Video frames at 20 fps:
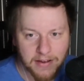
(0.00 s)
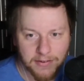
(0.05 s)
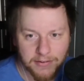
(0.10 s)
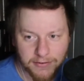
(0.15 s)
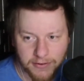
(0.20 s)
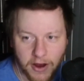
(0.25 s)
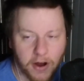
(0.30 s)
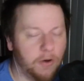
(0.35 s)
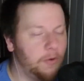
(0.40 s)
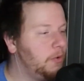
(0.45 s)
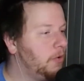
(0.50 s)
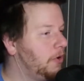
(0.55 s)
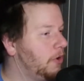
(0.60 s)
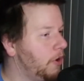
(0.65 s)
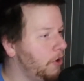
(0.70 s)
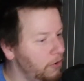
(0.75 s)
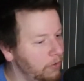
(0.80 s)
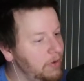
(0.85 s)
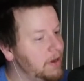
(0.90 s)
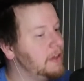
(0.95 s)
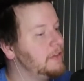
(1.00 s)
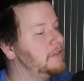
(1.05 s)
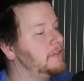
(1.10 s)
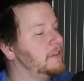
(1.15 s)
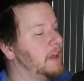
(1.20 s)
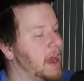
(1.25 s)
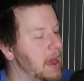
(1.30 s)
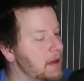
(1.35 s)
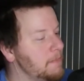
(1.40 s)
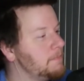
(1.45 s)
So, who
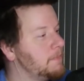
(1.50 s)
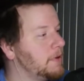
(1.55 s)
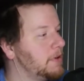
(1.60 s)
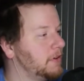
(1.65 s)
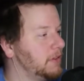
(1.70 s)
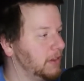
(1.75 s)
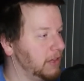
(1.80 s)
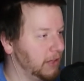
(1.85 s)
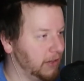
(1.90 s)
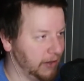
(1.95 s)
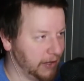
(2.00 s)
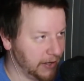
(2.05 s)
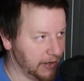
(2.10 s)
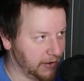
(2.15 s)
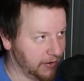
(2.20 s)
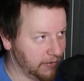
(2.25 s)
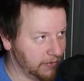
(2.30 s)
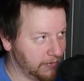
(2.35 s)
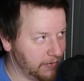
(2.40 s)
is EmberLily?